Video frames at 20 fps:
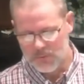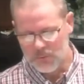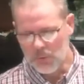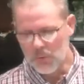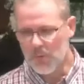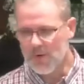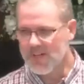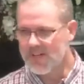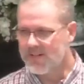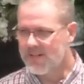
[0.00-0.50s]

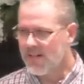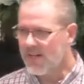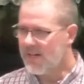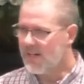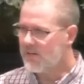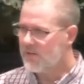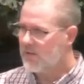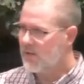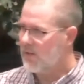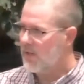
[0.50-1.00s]
Will we
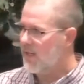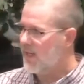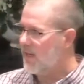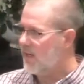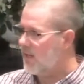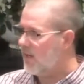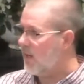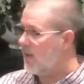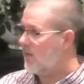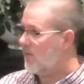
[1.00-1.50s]
take the
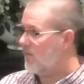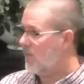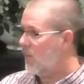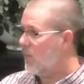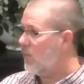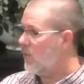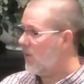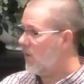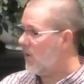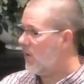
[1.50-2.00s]
late night
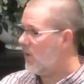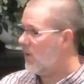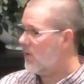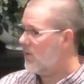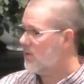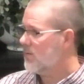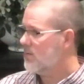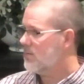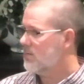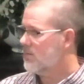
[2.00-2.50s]
phone
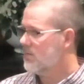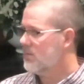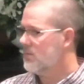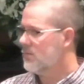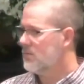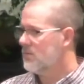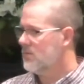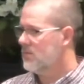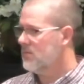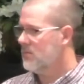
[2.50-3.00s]
call?
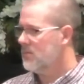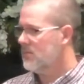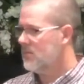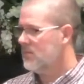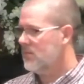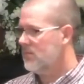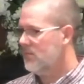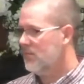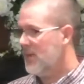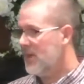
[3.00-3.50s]

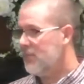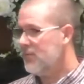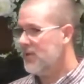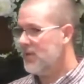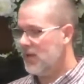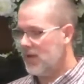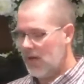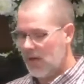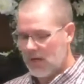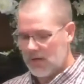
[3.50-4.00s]
Maybe
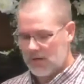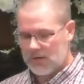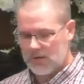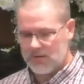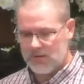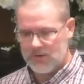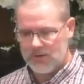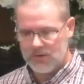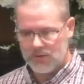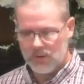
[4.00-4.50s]
the knock
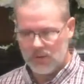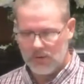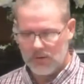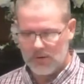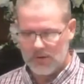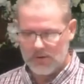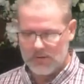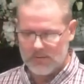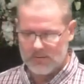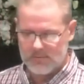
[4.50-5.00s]
on the
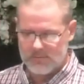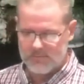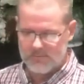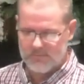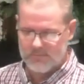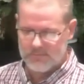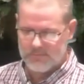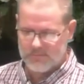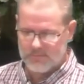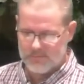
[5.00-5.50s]
door
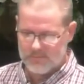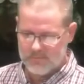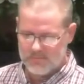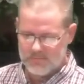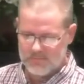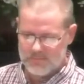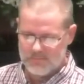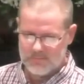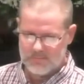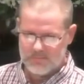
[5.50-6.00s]

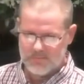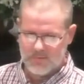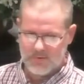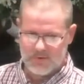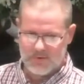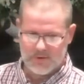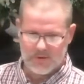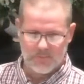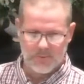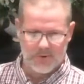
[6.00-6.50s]

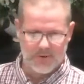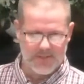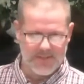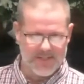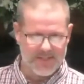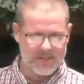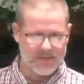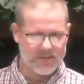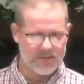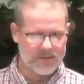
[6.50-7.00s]
when someone
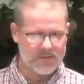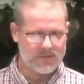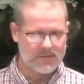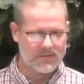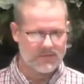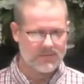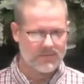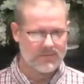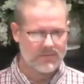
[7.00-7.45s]
needs us?